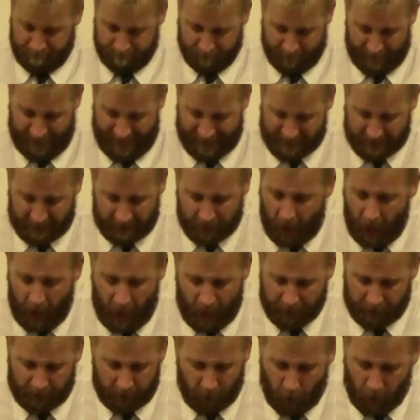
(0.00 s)
That's the law
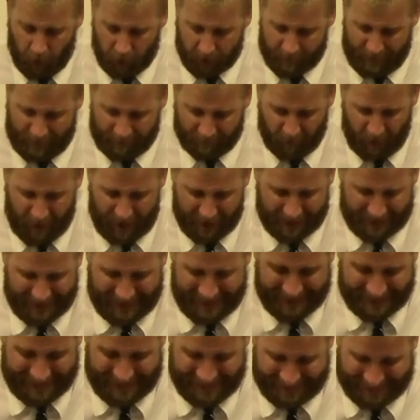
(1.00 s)
of the Lord, my friend,
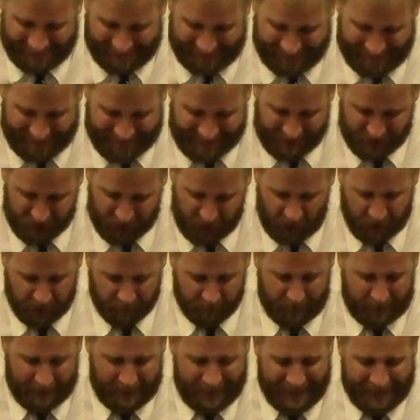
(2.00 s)
and, and his
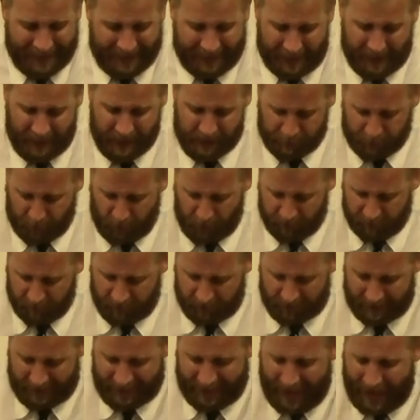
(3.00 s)
judgment is
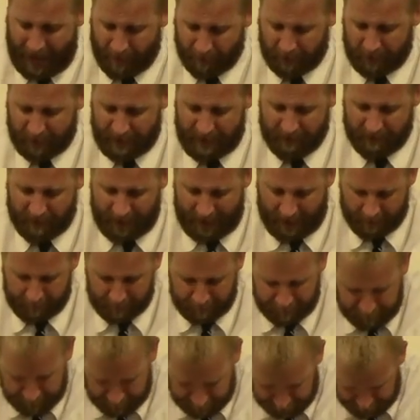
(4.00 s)
perfect, and I believe that.